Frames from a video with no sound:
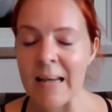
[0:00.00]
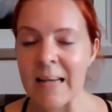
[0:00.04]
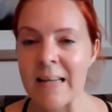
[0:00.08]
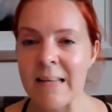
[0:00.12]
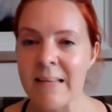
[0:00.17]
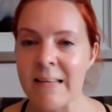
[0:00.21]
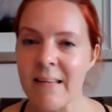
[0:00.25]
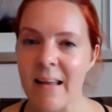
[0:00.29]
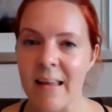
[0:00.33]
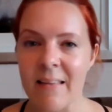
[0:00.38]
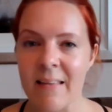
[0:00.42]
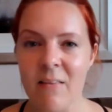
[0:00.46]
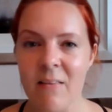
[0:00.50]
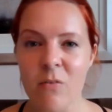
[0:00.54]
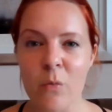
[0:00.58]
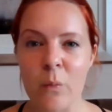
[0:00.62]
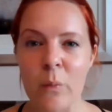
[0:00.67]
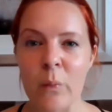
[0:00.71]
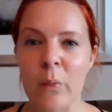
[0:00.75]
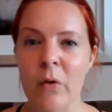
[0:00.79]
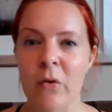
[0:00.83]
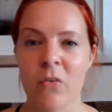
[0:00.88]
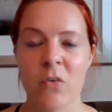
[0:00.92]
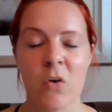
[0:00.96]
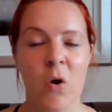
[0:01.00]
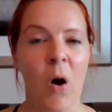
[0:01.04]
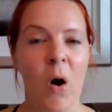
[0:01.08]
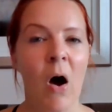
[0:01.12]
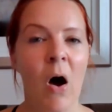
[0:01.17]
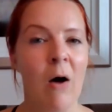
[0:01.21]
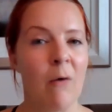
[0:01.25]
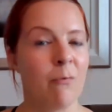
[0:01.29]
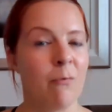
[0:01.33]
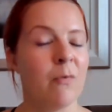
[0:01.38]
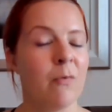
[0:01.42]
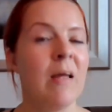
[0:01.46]
I didn't take this August
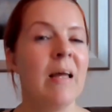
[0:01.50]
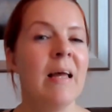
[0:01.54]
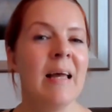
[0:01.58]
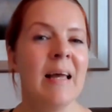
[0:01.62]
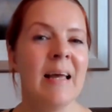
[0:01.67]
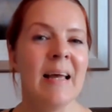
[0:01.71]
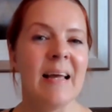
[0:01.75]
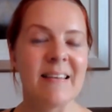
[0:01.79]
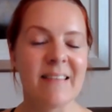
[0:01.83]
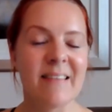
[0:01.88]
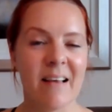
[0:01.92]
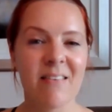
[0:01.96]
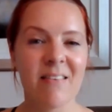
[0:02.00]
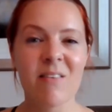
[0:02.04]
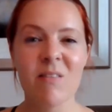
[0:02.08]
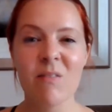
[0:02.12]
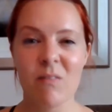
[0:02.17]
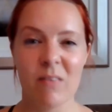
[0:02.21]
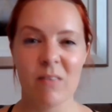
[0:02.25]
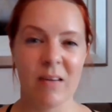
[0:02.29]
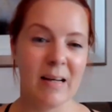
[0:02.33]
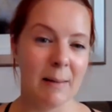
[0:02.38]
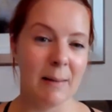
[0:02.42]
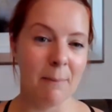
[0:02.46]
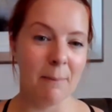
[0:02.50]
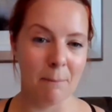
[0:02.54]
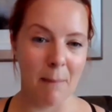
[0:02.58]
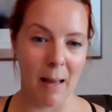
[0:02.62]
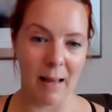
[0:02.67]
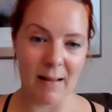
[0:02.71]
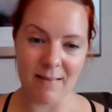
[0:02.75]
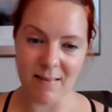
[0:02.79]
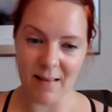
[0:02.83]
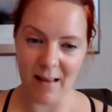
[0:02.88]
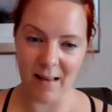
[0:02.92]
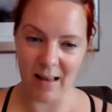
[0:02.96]
off, it doesn't really
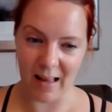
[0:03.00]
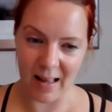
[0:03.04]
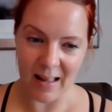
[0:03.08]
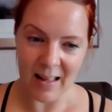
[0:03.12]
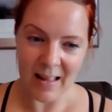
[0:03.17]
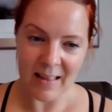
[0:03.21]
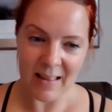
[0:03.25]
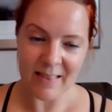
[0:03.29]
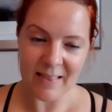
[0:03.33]
matter.